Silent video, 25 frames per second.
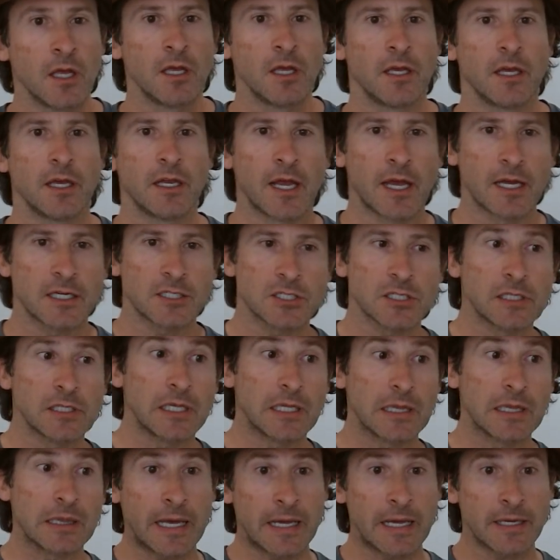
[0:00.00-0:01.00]
And actually a
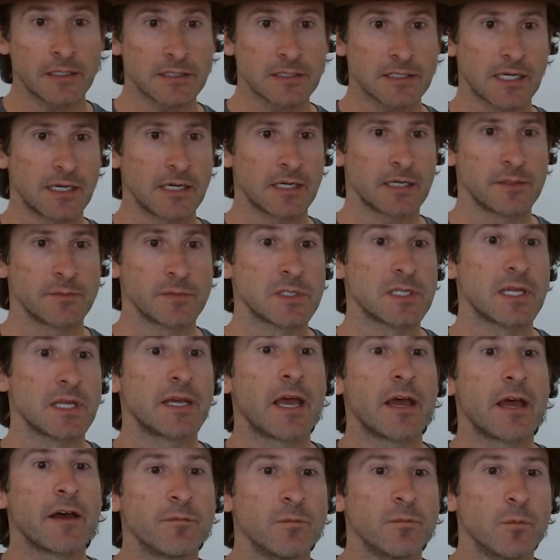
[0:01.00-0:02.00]
lot of times they
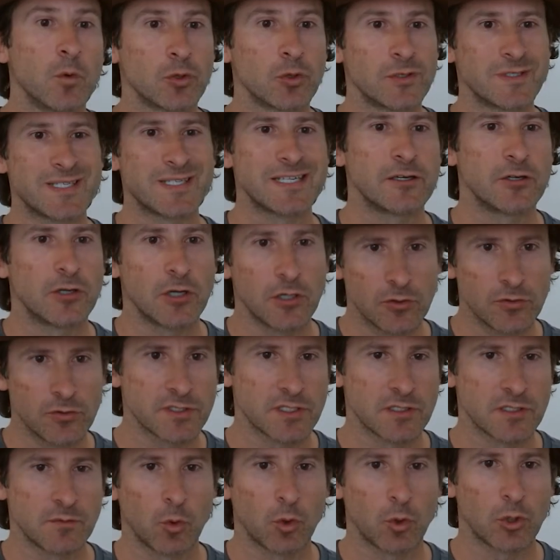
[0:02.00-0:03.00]
have more zeros
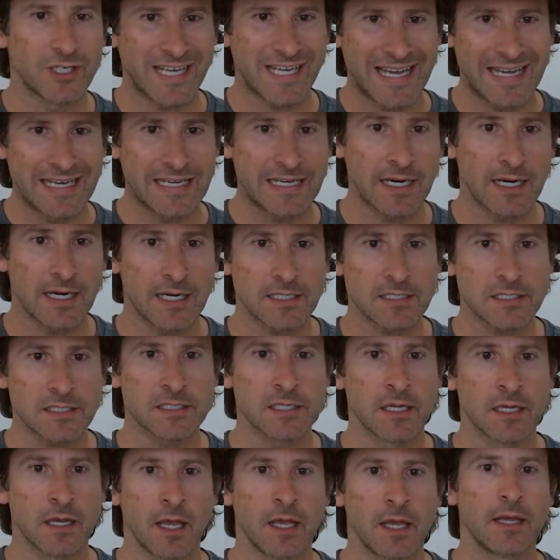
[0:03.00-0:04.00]
and more
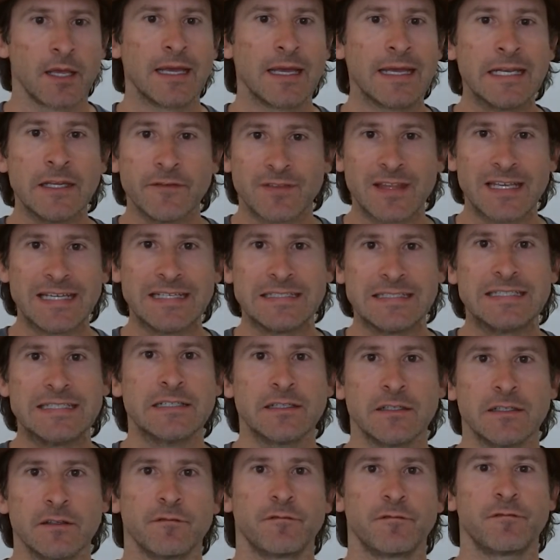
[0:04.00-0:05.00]
chaos. And if they
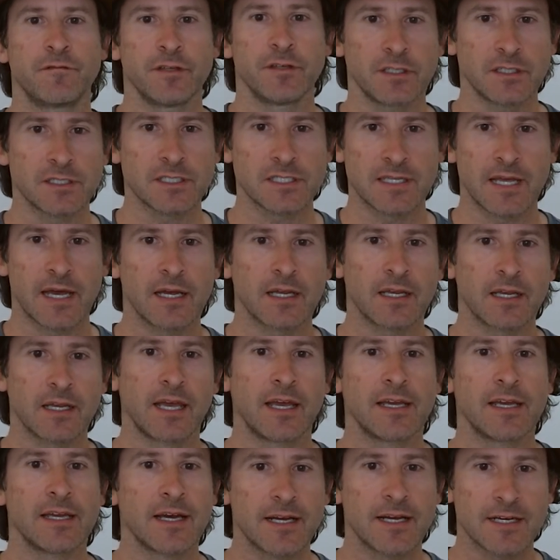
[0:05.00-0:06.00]
didn't fix that
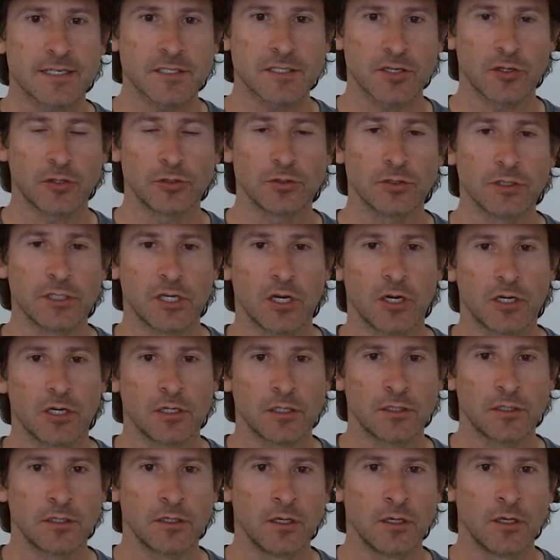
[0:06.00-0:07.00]
chaos early
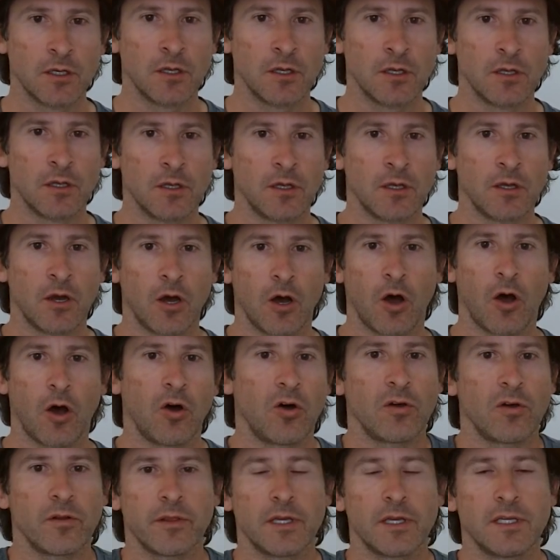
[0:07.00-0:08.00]
on,
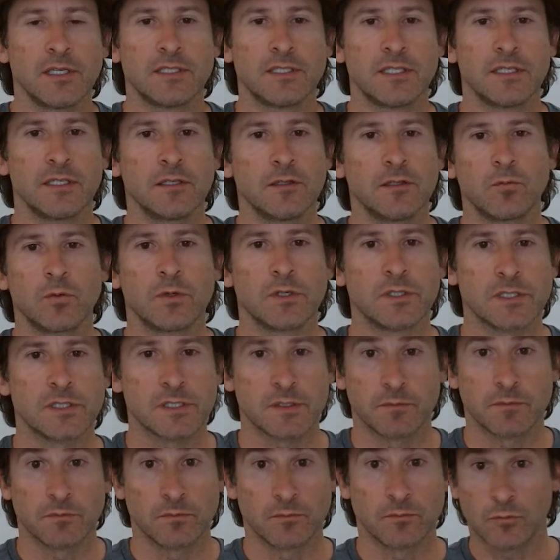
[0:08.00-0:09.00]
all they did
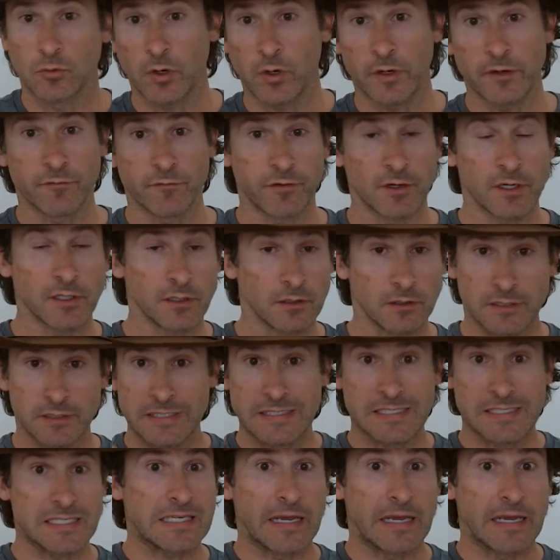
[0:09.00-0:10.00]
was, quite frankly,
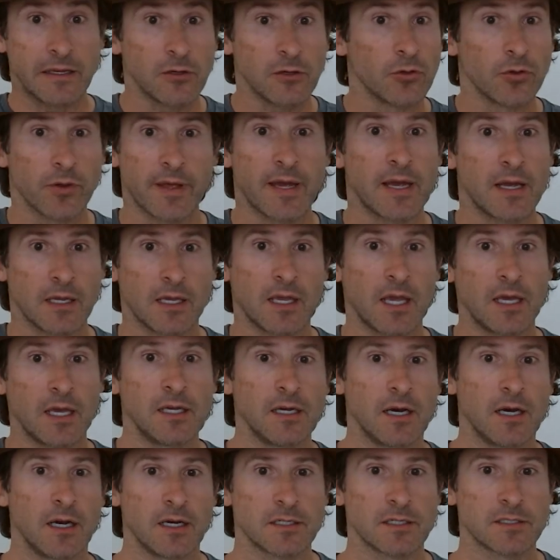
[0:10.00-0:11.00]
scale that
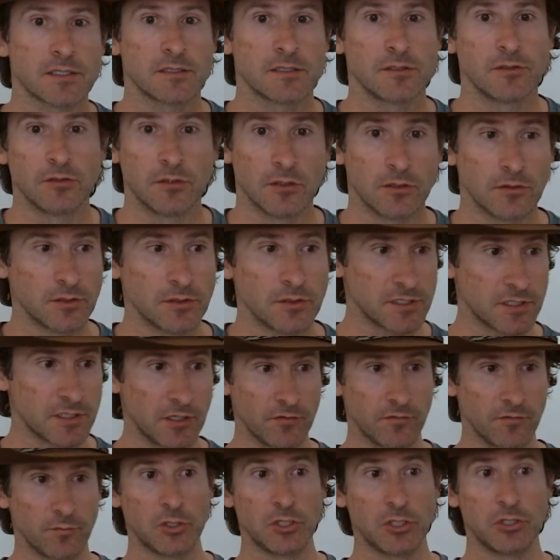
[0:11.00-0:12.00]
chaos. Instead
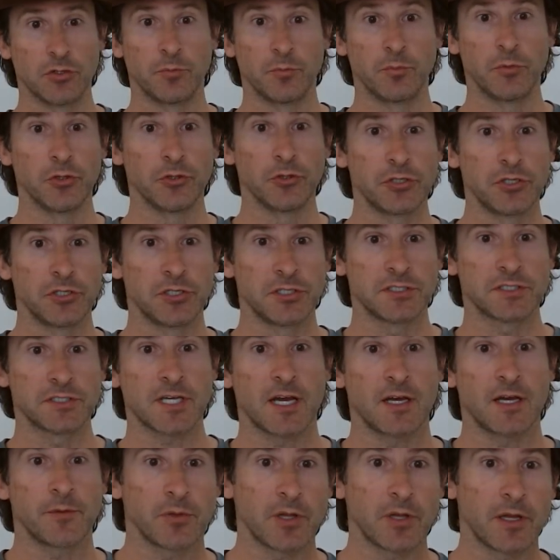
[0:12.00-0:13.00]
of being $1 million in
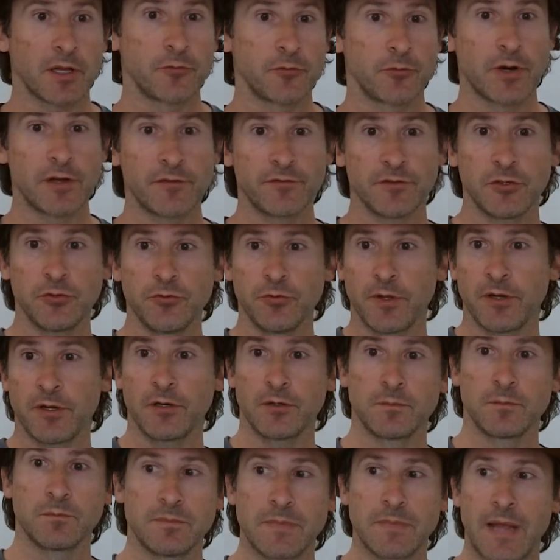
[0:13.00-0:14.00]
top line revenue,
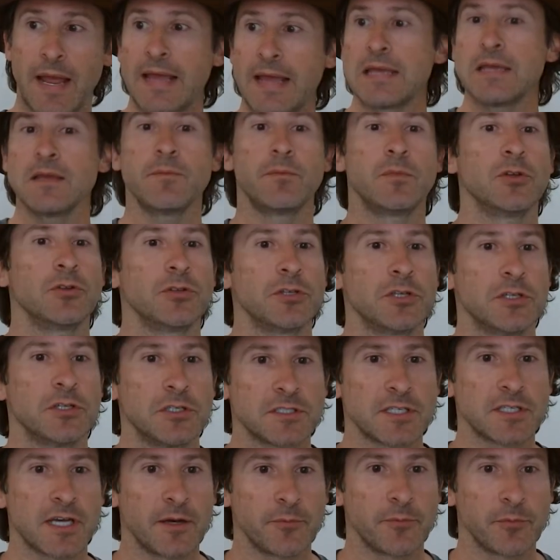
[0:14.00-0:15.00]
they're $8 million in
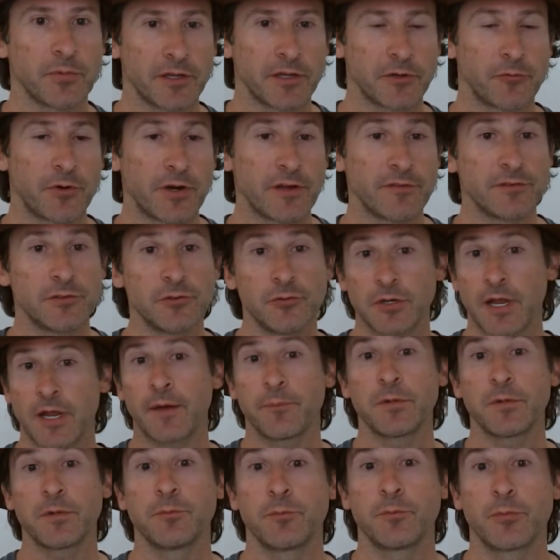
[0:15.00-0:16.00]
top line revenue and
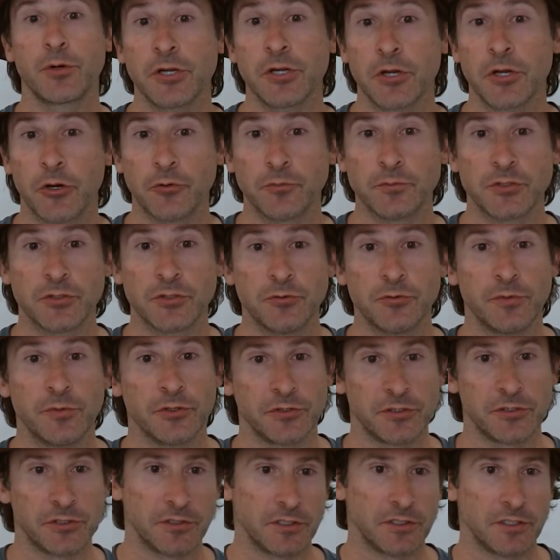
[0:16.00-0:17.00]
happen to bring home $2
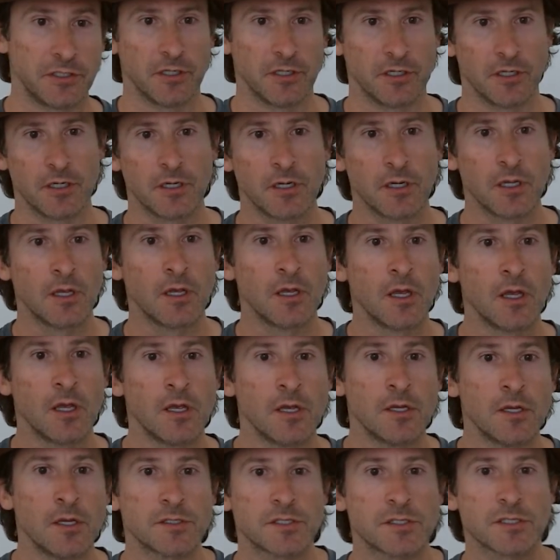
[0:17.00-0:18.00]
million a year.
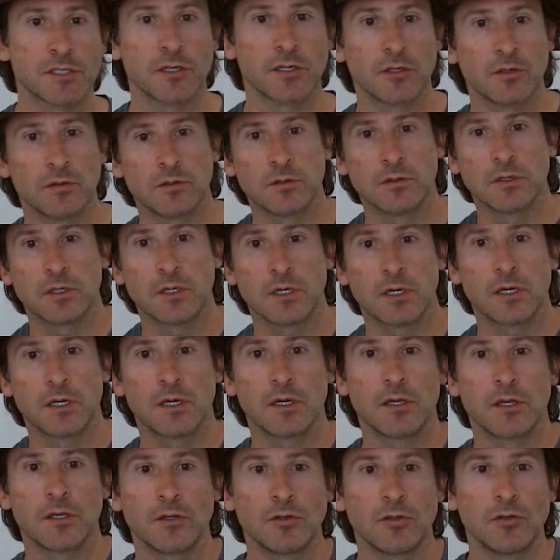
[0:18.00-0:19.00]
So
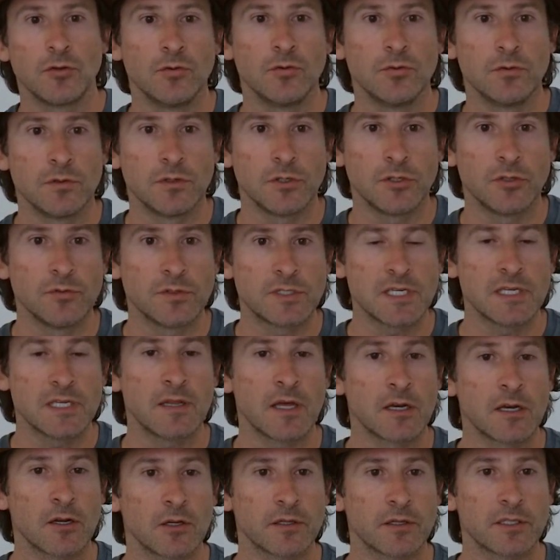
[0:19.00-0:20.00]
you see
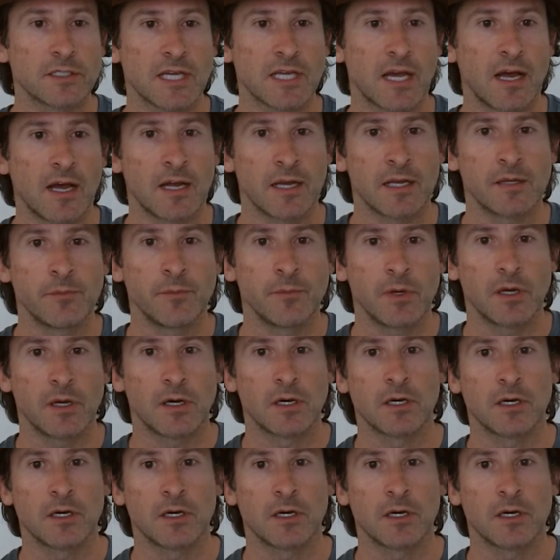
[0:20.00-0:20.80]
that all the time.